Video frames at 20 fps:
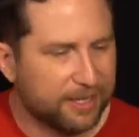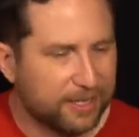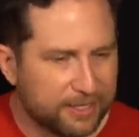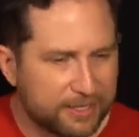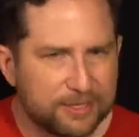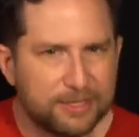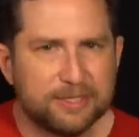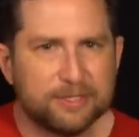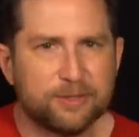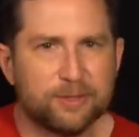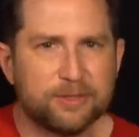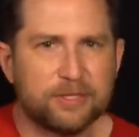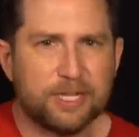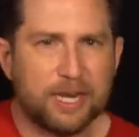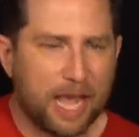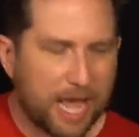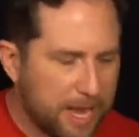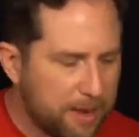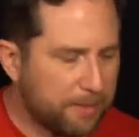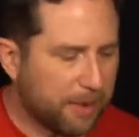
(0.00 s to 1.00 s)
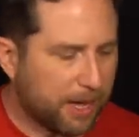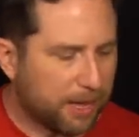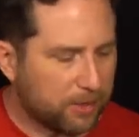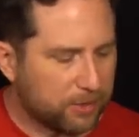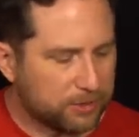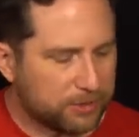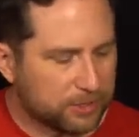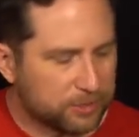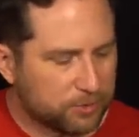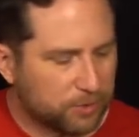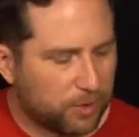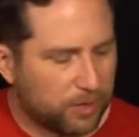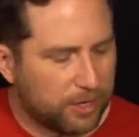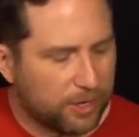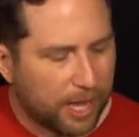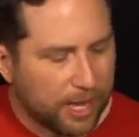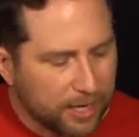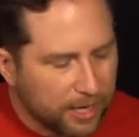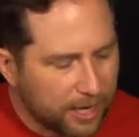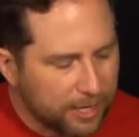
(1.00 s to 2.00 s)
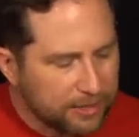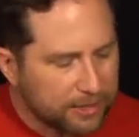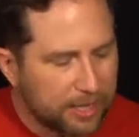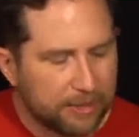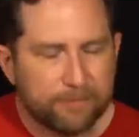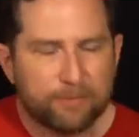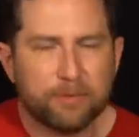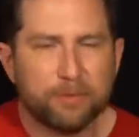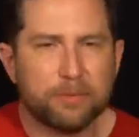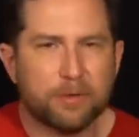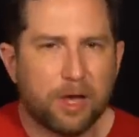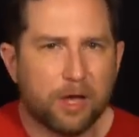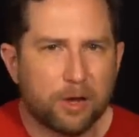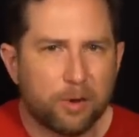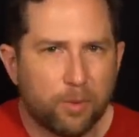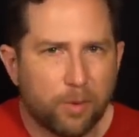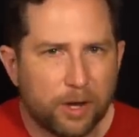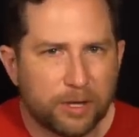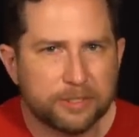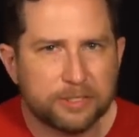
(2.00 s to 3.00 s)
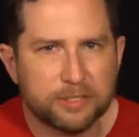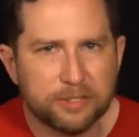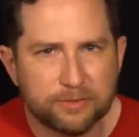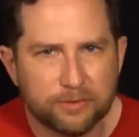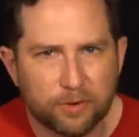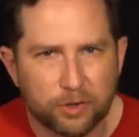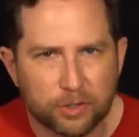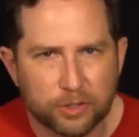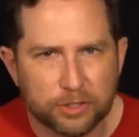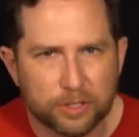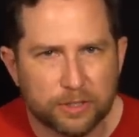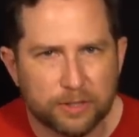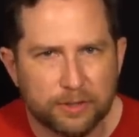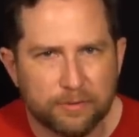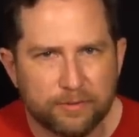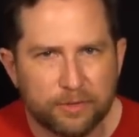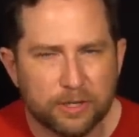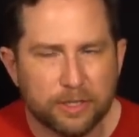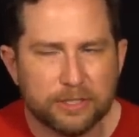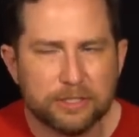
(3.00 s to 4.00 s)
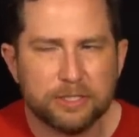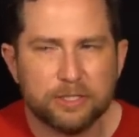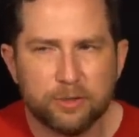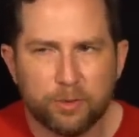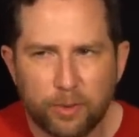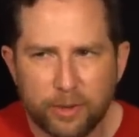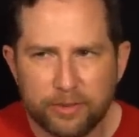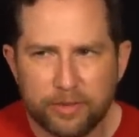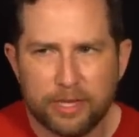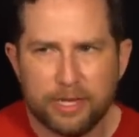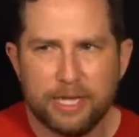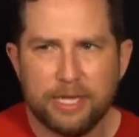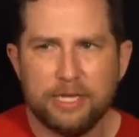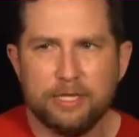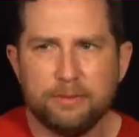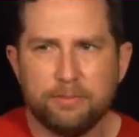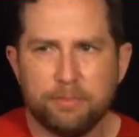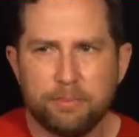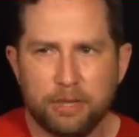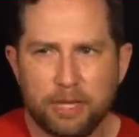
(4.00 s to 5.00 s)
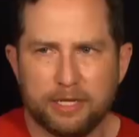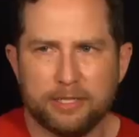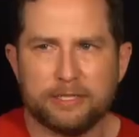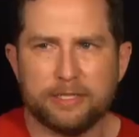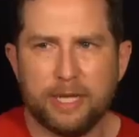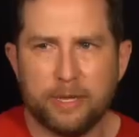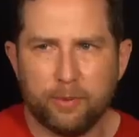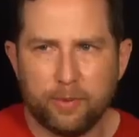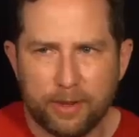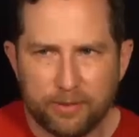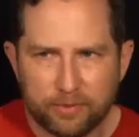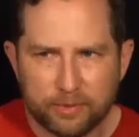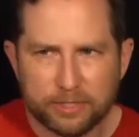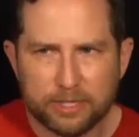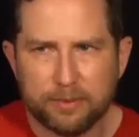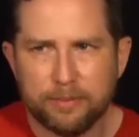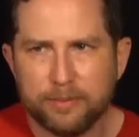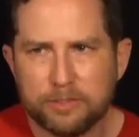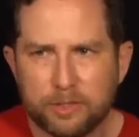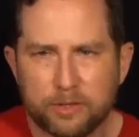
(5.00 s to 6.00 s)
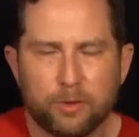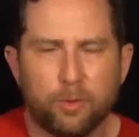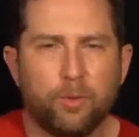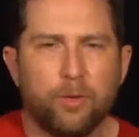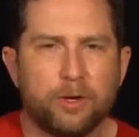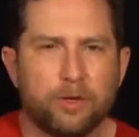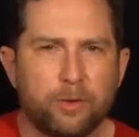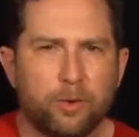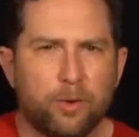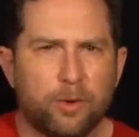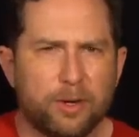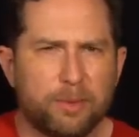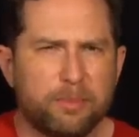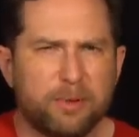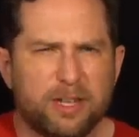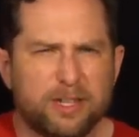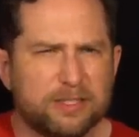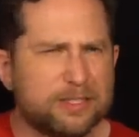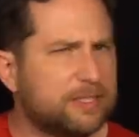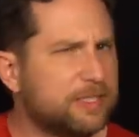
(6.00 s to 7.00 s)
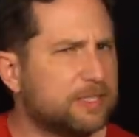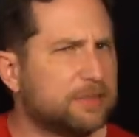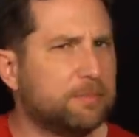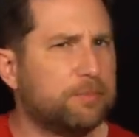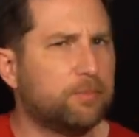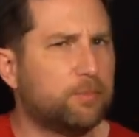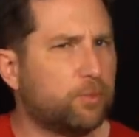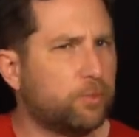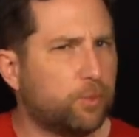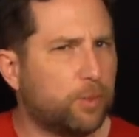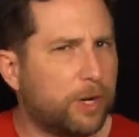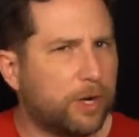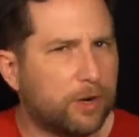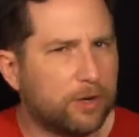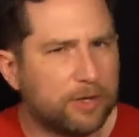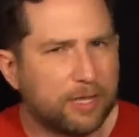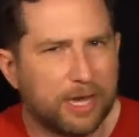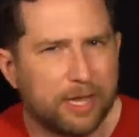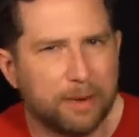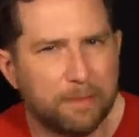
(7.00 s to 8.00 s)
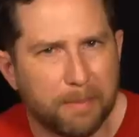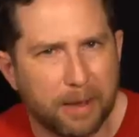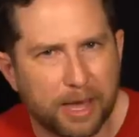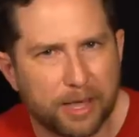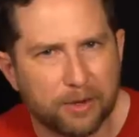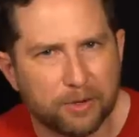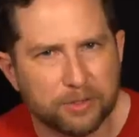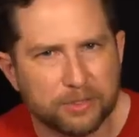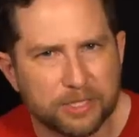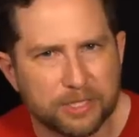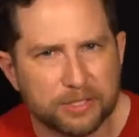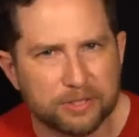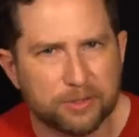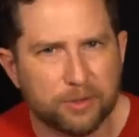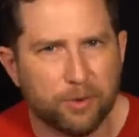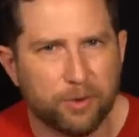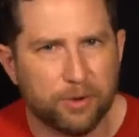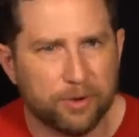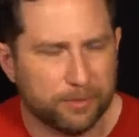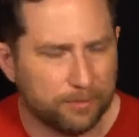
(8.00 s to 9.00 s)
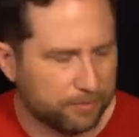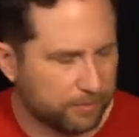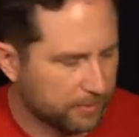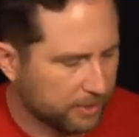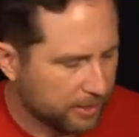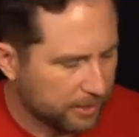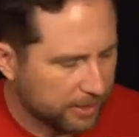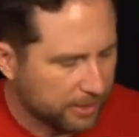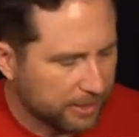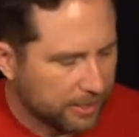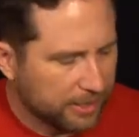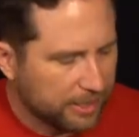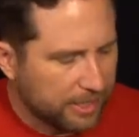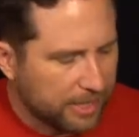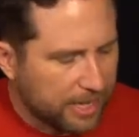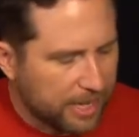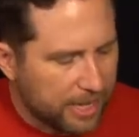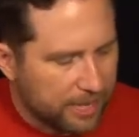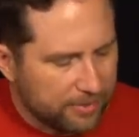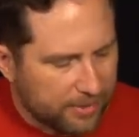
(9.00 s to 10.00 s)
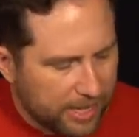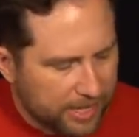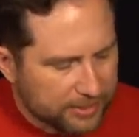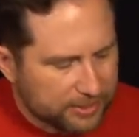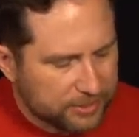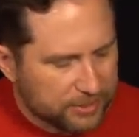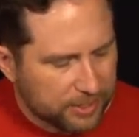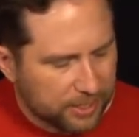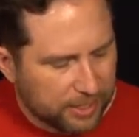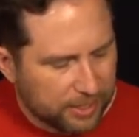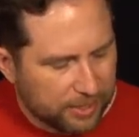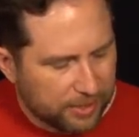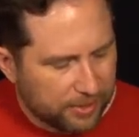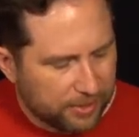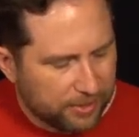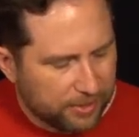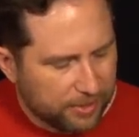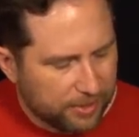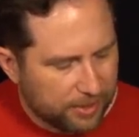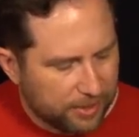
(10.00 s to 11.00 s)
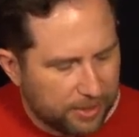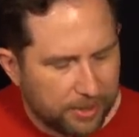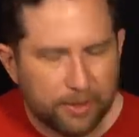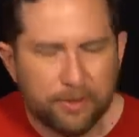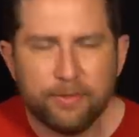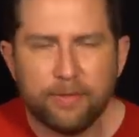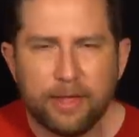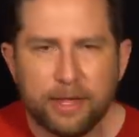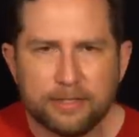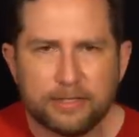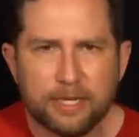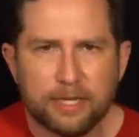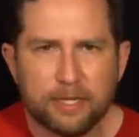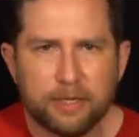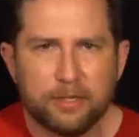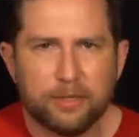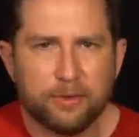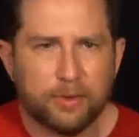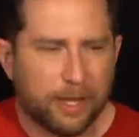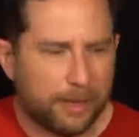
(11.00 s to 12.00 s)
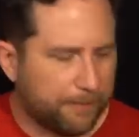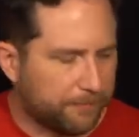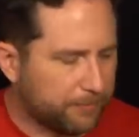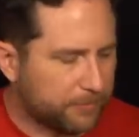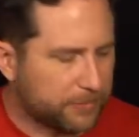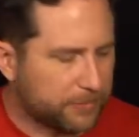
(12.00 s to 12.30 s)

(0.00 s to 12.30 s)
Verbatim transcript: So it's an A minor six chord. And I got that from Doc Watson's version. If you listen to the way that he plays that, every time he's on the one chord, he plays this weird kind of minor six chord. And that's, uh, uh, that's how you do that.